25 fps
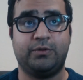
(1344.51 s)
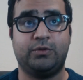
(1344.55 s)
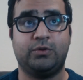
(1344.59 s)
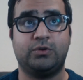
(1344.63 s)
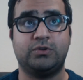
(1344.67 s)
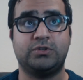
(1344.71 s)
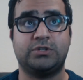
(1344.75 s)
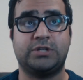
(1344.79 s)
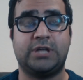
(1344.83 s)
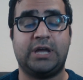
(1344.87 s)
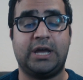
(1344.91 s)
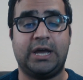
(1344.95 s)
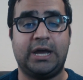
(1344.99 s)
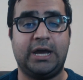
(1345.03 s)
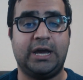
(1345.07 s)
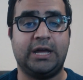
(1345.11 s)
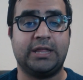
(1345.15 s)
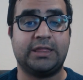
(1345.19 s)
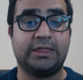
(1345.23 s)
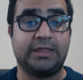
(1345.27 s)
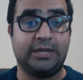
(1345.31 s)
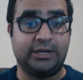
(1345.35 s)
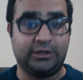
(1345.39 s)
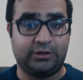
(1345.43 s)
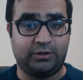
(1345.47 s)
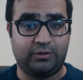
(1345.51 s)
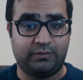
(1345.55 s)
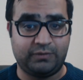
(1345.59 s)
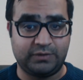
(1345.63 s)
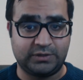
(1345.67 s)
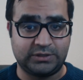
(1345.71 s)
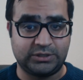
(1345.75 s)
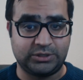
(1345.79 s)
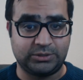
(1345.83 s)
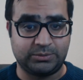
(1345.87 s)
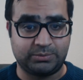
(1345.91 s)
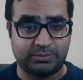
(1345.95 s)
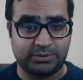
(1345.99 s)
For those that are, thank you
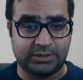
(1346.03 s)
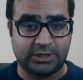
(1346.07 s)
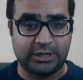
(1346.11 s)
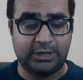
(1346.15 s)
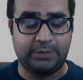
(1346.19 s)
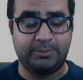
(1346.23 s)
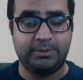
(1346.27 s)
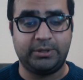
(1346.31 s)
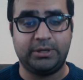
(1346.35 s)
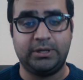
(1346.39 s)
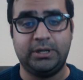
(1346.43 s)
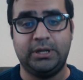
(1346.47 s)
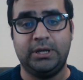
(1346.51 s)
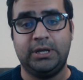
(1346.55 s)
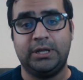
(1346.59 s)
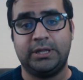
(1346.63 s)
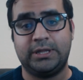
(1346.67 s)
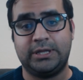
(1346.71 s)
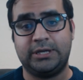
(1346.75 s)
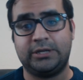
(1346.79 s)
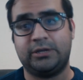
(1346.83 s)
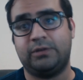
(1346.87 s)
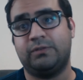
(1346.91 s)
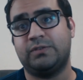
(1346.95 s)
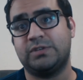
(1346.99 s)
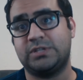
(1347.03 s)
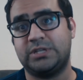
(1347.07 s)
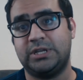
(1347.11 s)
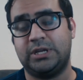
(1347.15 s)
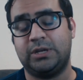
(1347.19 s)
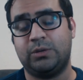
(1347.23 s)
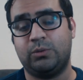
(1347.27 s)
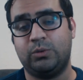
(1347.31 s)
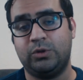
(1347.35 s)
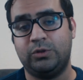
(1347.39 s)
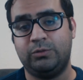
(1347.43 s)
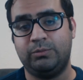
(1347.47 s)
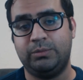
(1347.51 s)
for subscribing. Thank you for
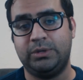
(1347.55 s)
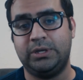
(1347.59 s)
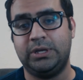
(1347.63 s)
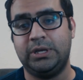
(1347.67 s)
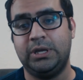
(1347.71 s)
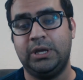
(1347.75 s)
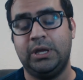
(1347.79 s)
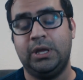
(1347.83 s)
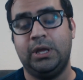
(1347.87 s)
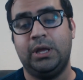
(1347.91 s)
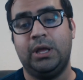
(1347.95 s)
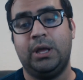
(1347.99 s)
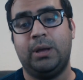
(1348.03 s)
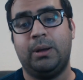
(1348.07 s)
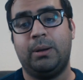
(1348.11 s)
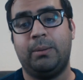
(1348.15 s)
staying with me.